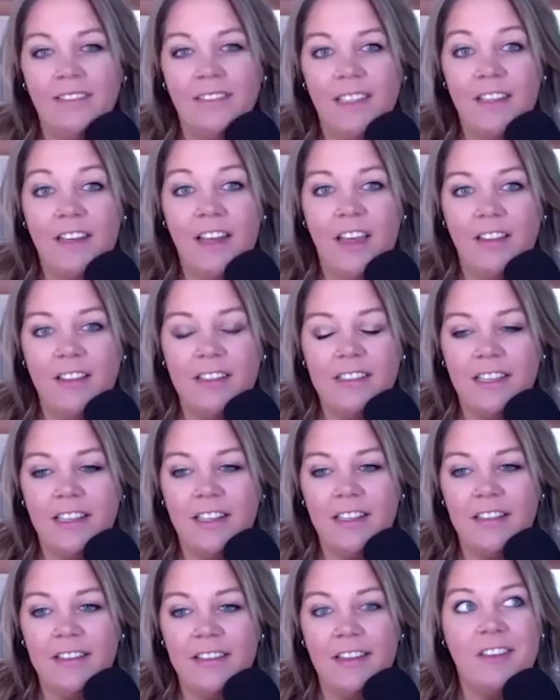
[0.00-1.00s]
And Dallas
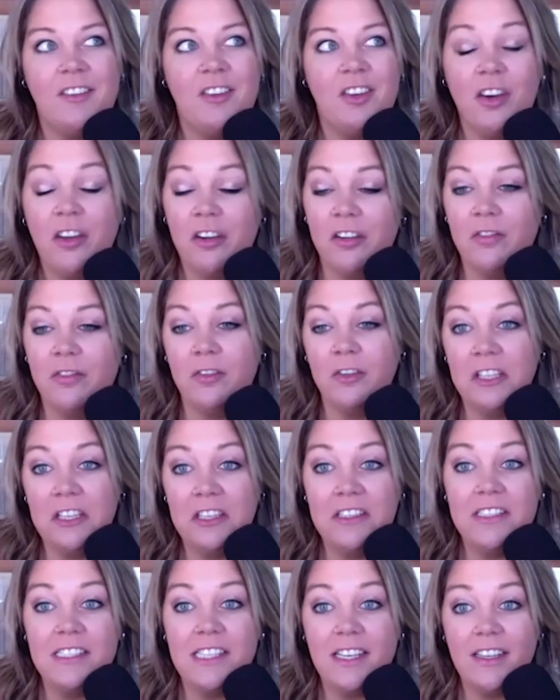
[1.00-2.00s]
has a ton of really
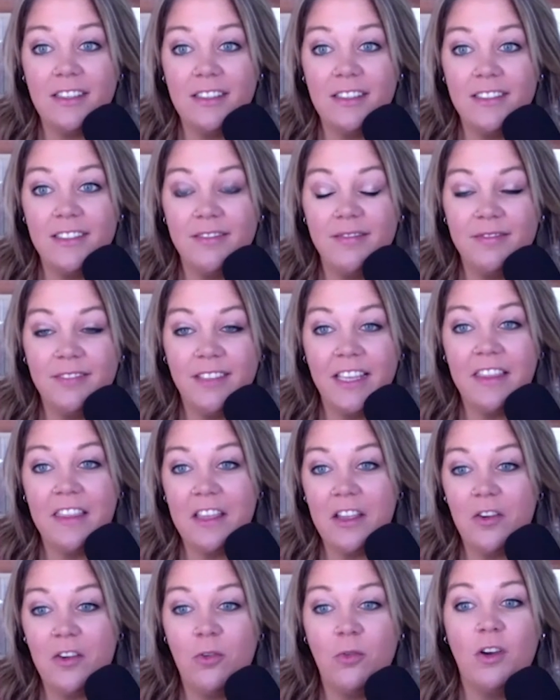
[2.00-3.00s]
good centers. Like they
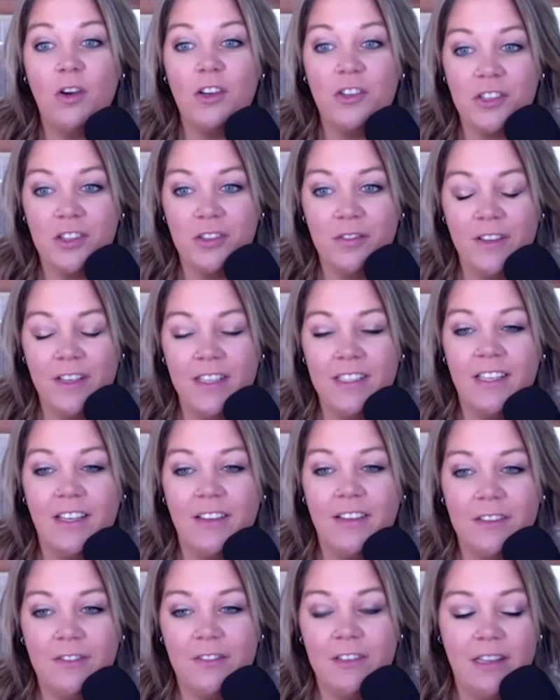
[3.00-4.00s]
yep. crush the
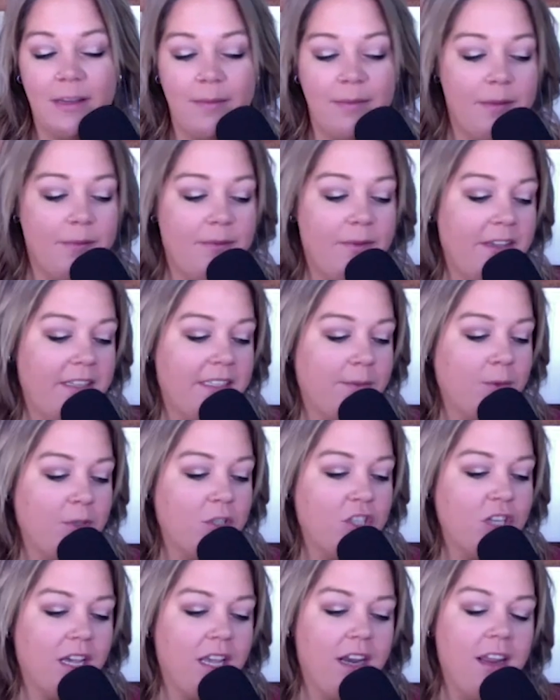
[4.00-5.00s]
faceoffs every time they face. Well,
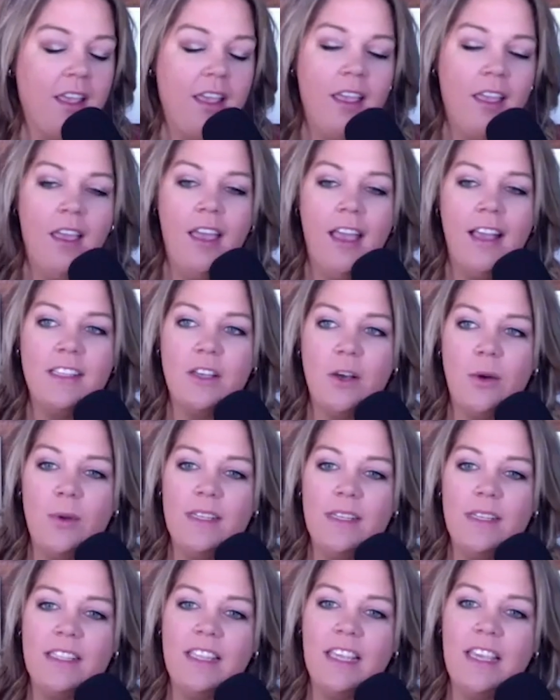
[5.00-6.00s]
Judd, good as
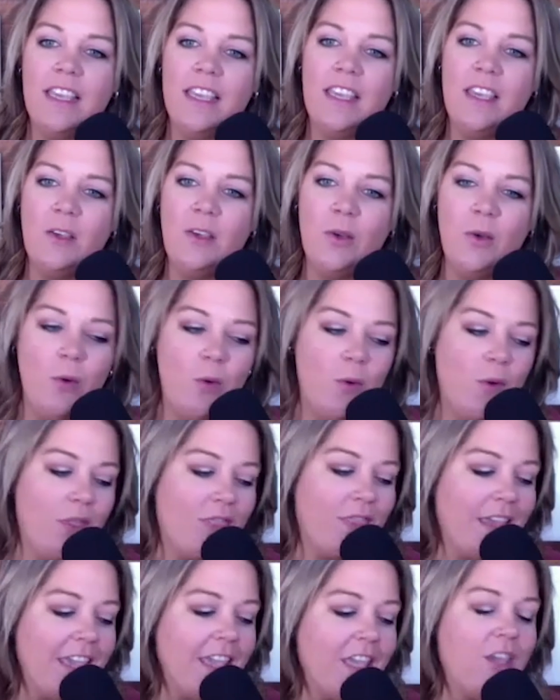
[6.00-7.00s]
always, thank you.
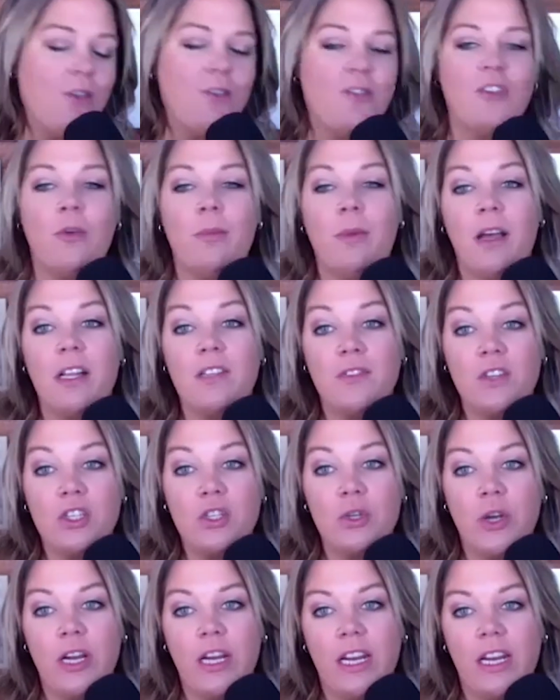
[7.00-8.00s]
Thank you so much for
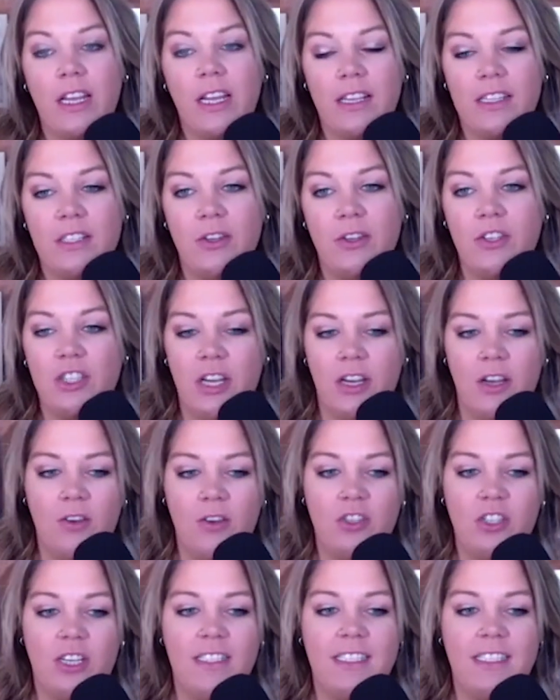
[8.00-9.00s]
joining us. You can check out
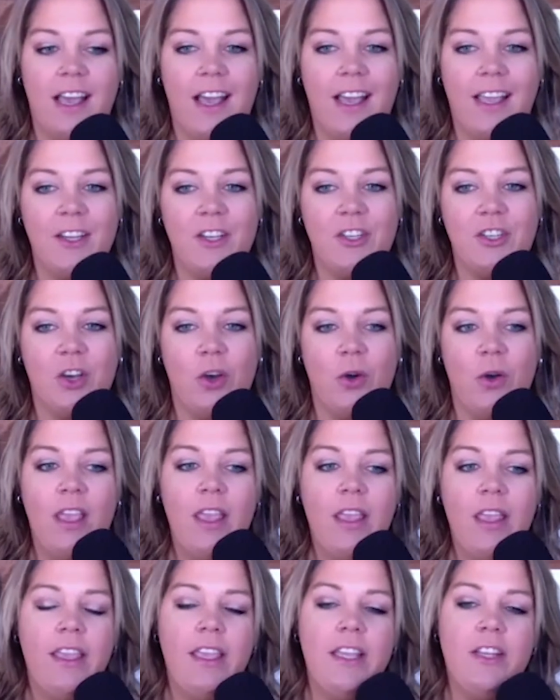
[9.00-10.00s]
Judd's hockey show
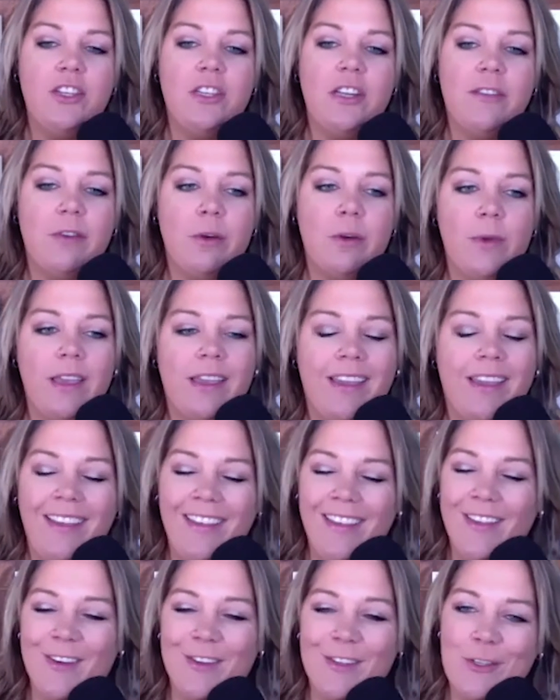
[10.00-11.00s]
each and every week.
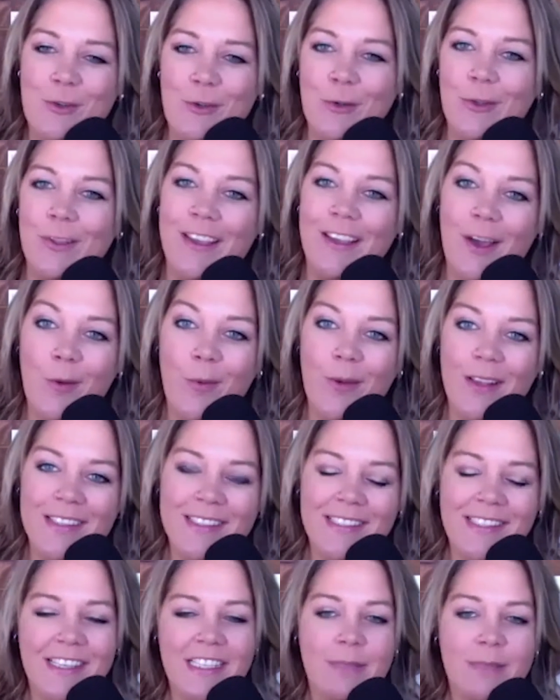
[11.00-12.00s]
Yours truly on
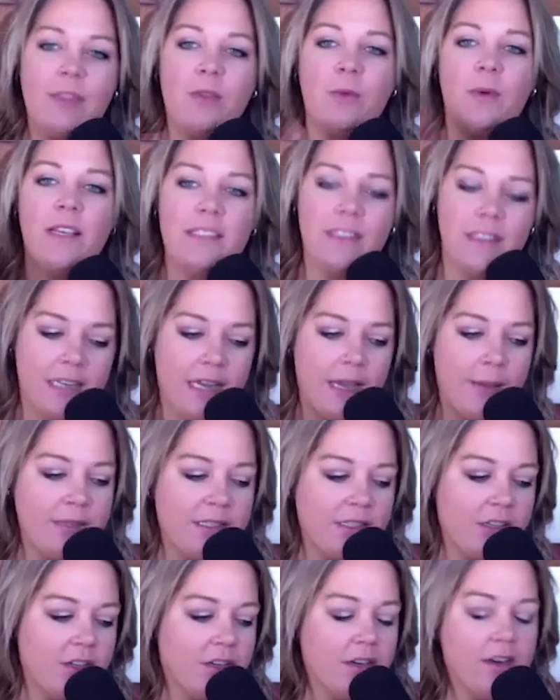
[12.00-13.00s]
Wednesdays, but the rest of the time
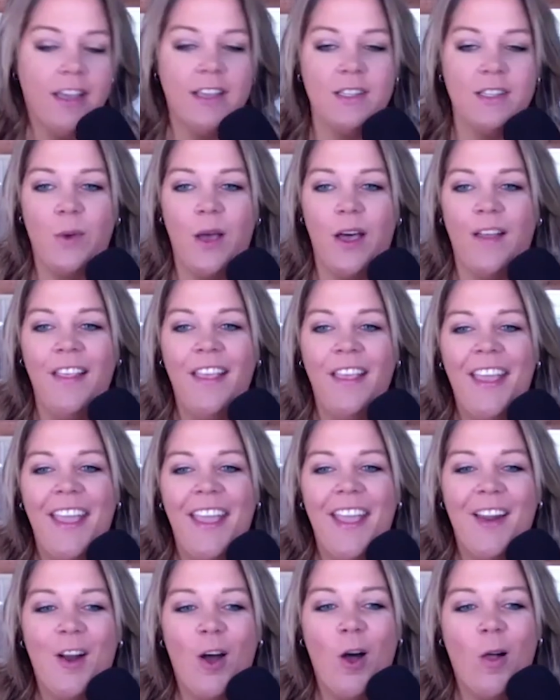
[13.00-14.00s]
is good as well. And yeah.